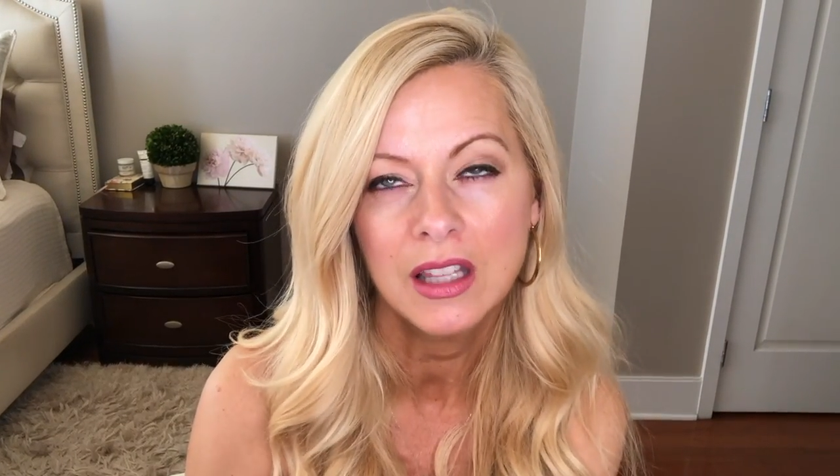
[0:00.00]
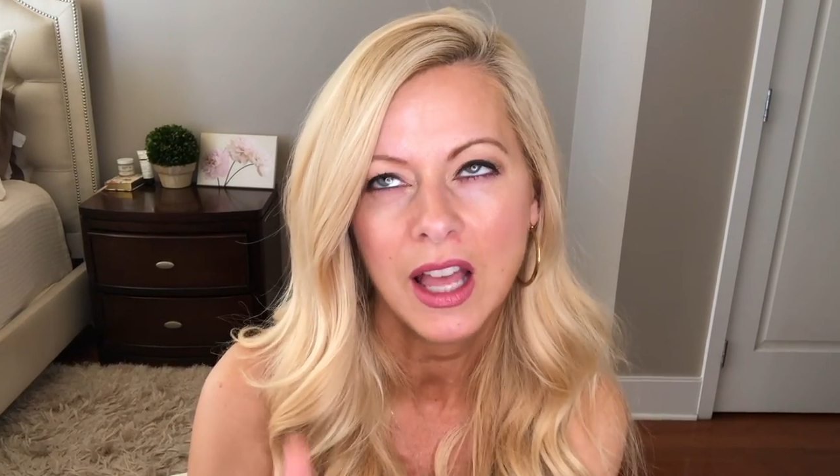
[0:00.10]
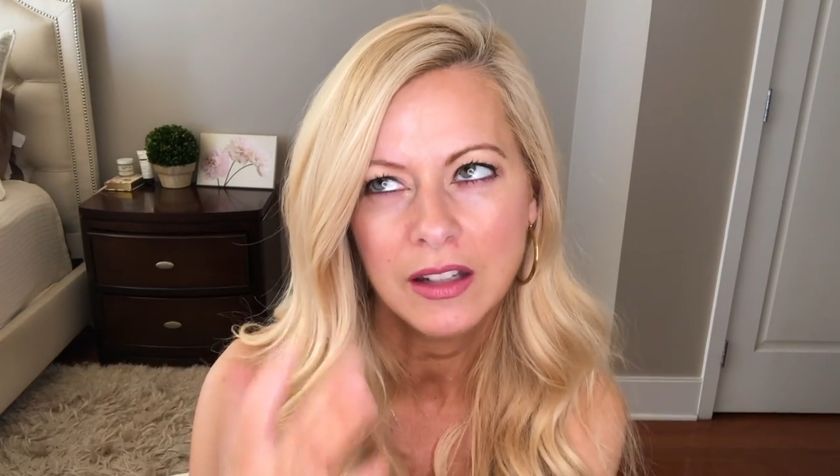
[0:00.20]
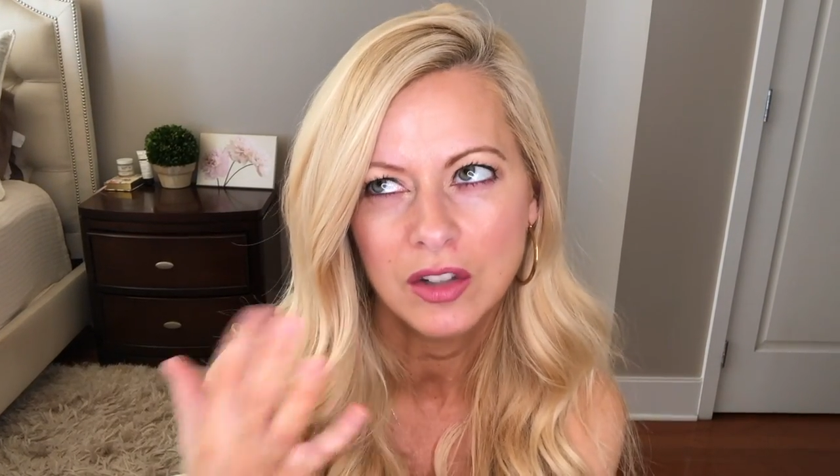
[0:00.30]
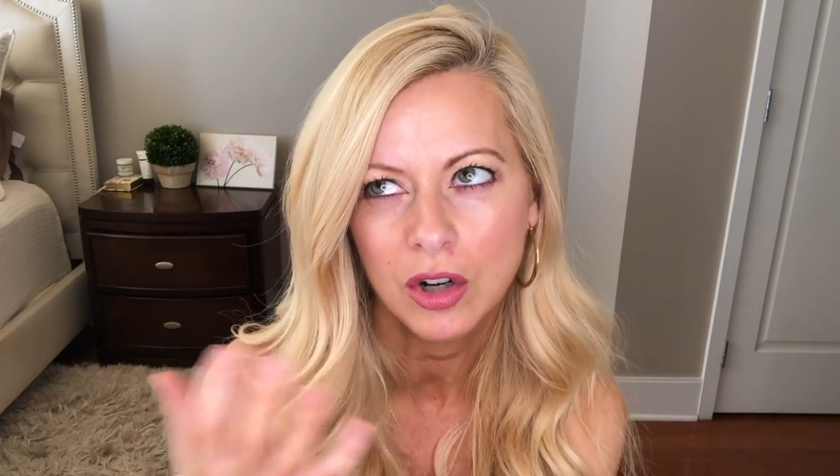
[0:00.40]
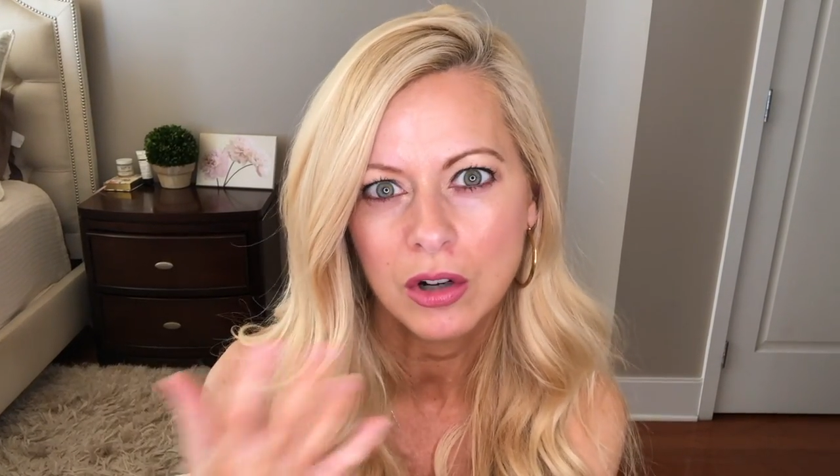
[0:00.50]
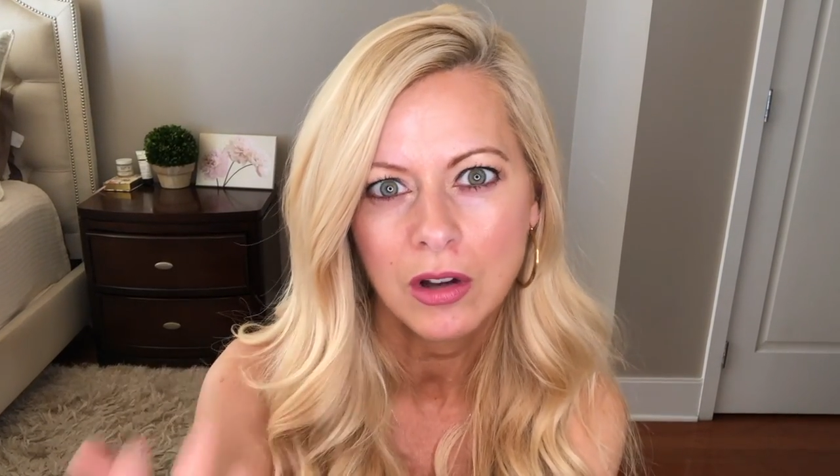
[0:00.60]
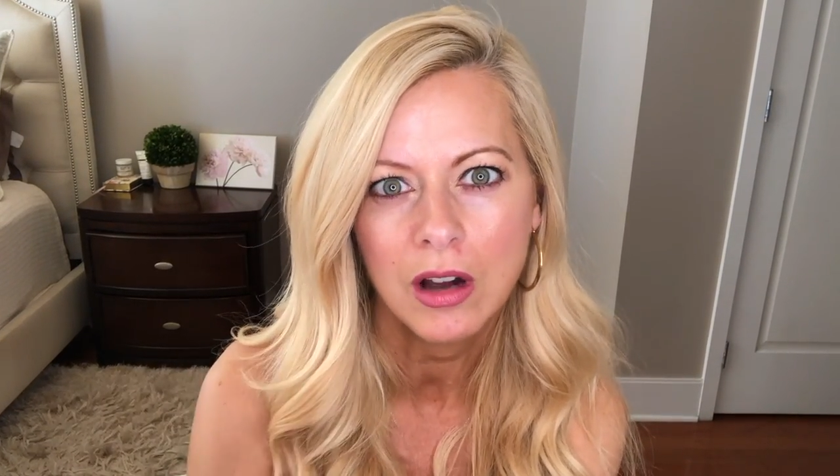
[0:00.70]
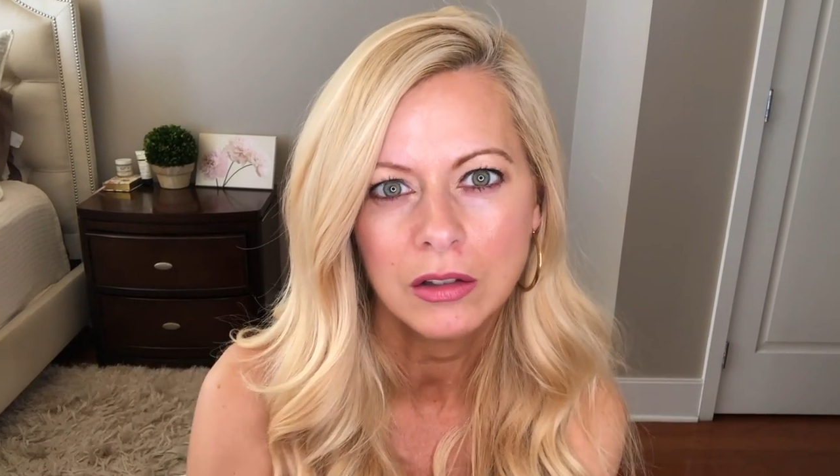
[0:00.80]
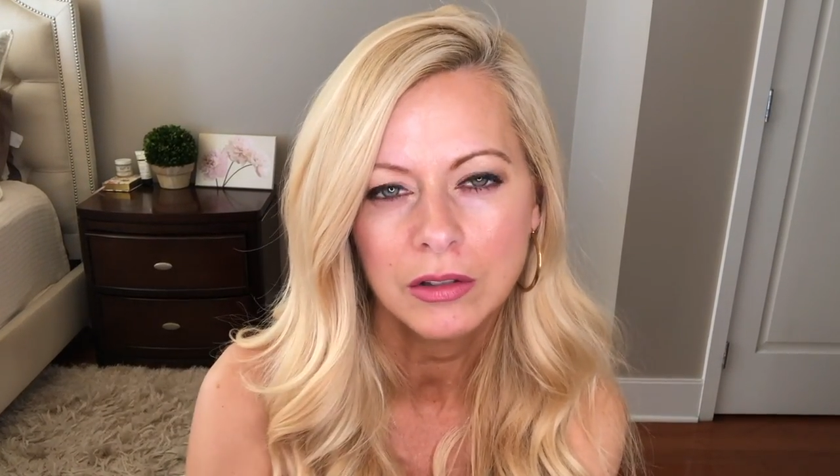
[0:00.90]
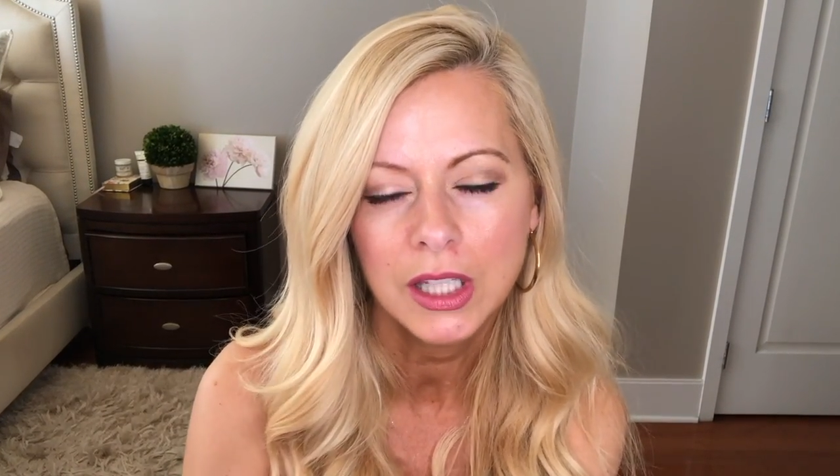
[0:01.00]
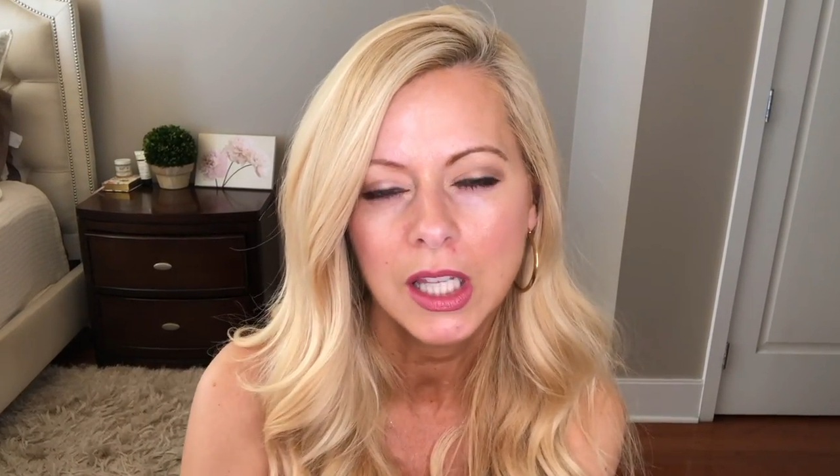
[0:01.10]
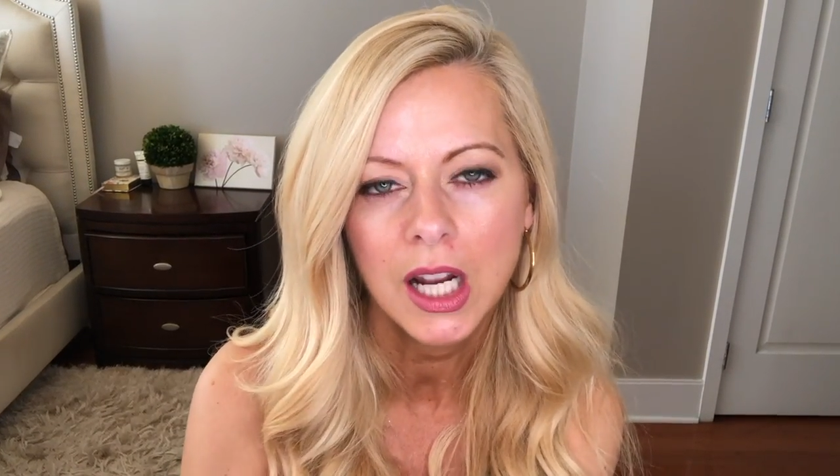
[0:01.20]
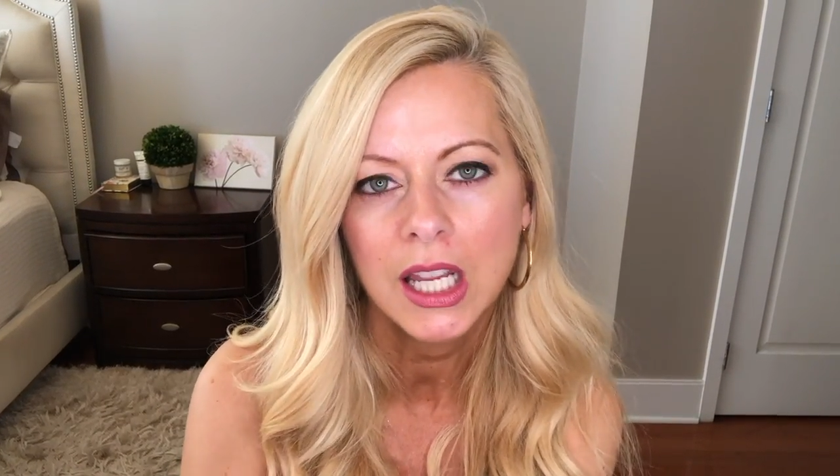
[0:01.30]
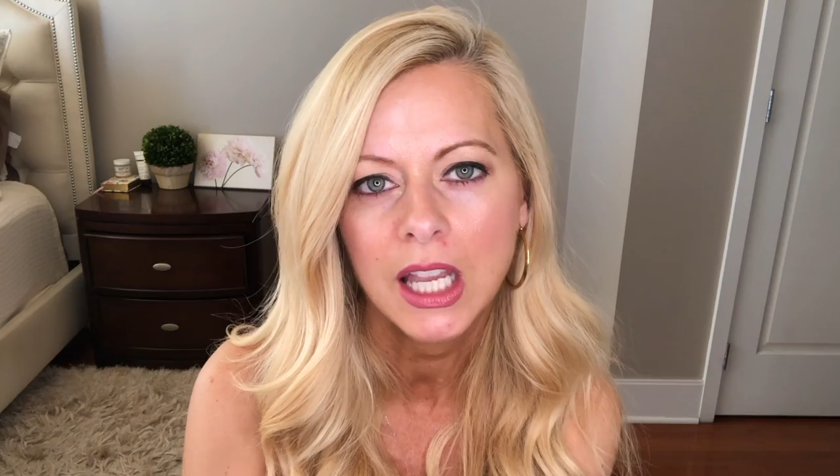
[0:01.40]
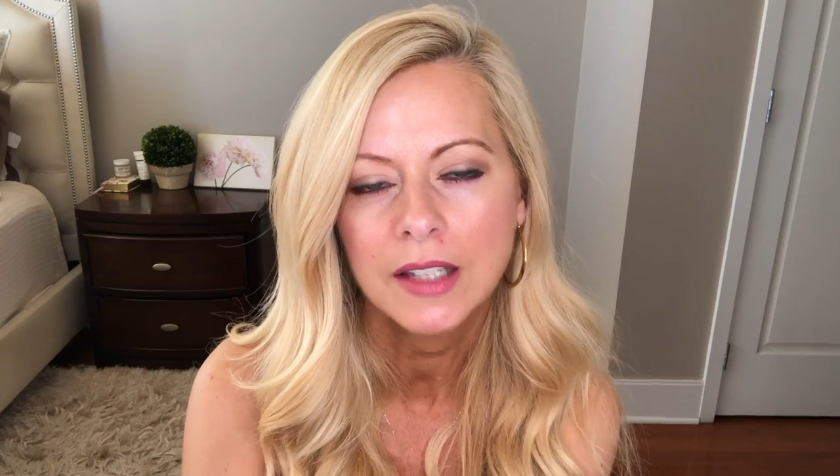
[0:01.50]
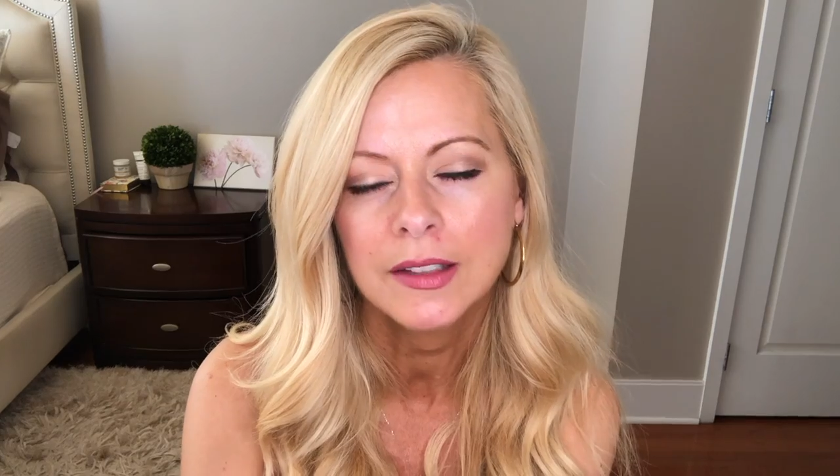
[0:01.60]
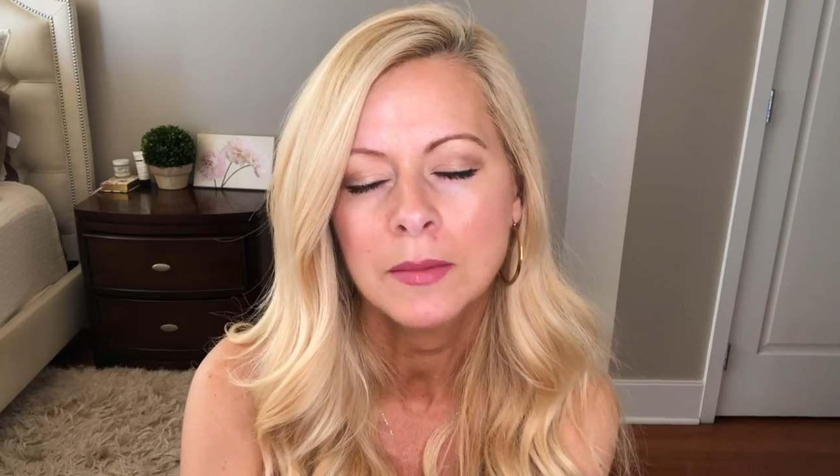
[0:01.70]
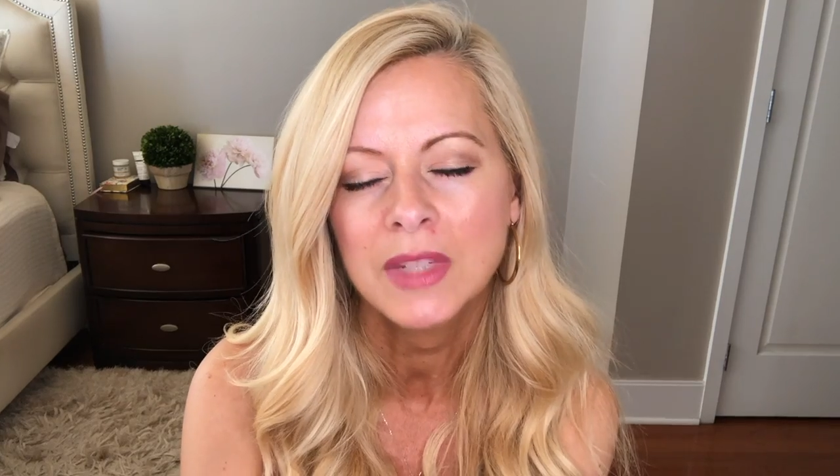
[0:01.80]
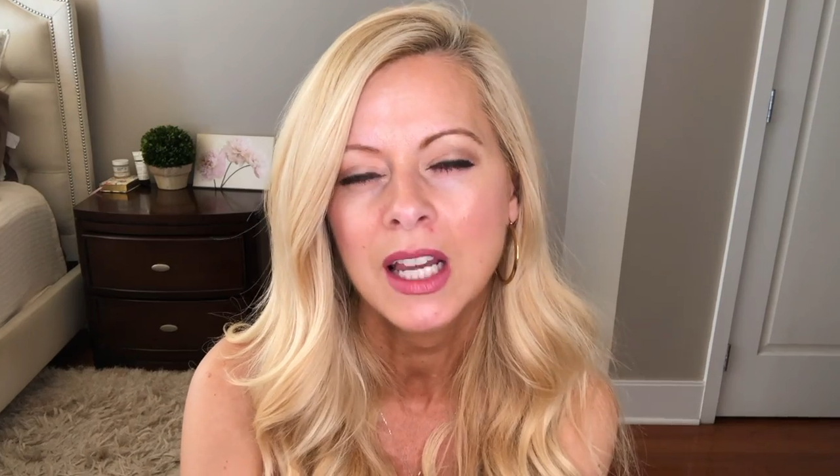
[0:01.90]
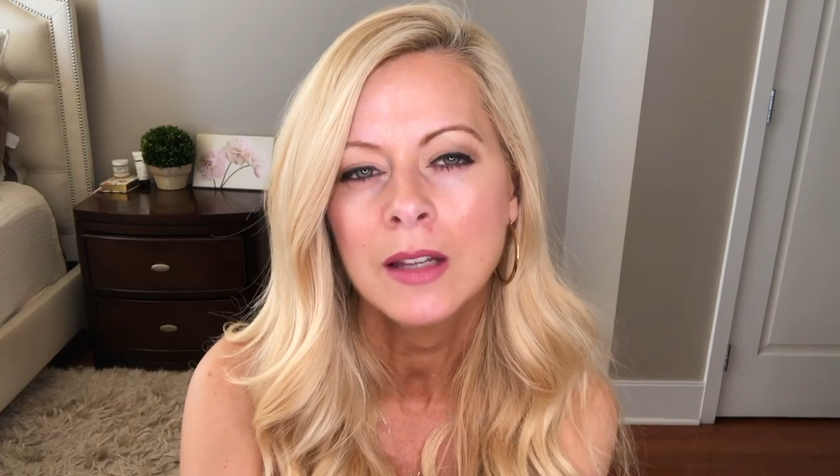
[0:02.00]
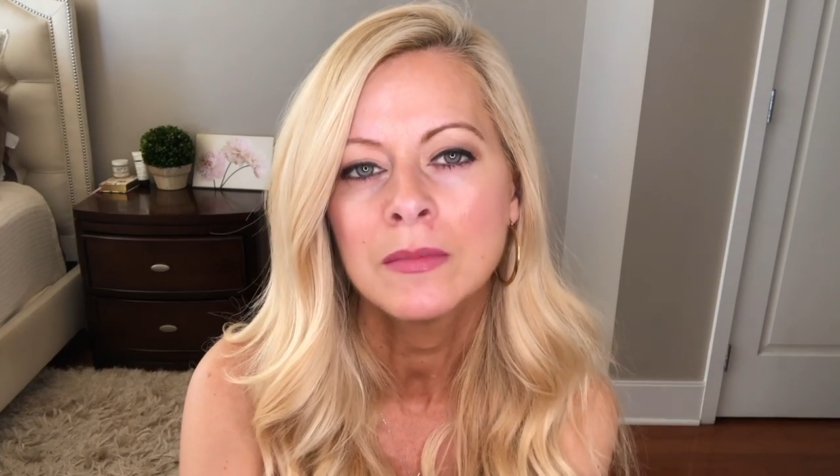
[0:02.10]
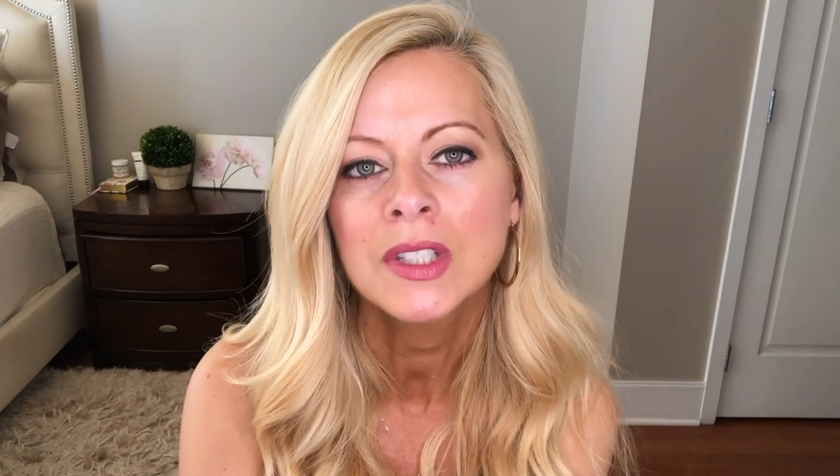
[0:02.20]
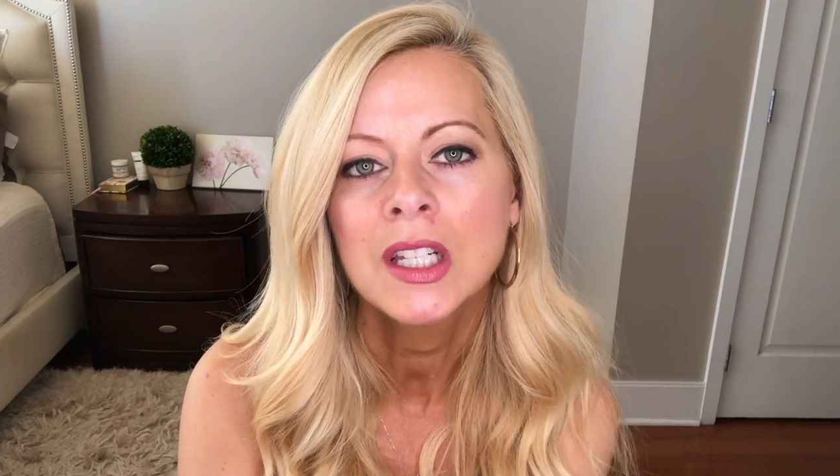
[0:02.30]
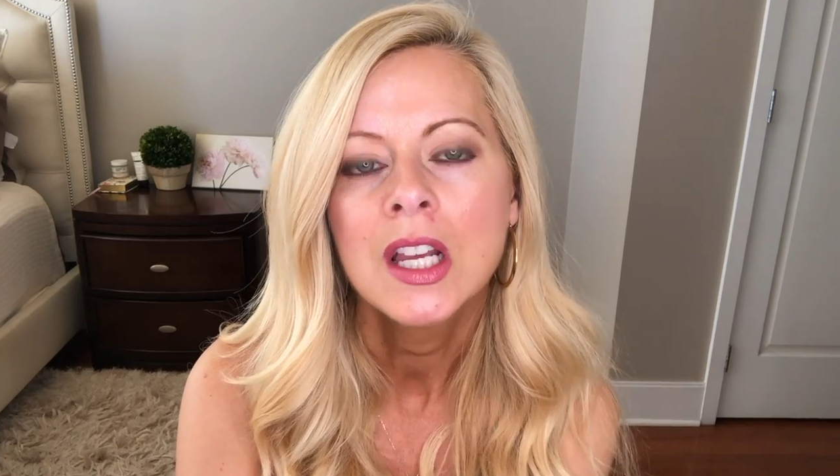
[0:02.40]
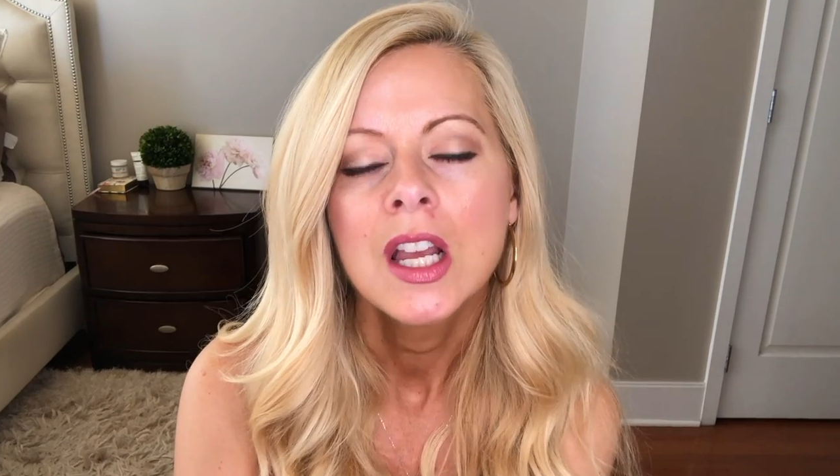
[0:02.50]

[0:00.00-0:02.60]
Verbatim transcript: that dark coloring that I get sometimes.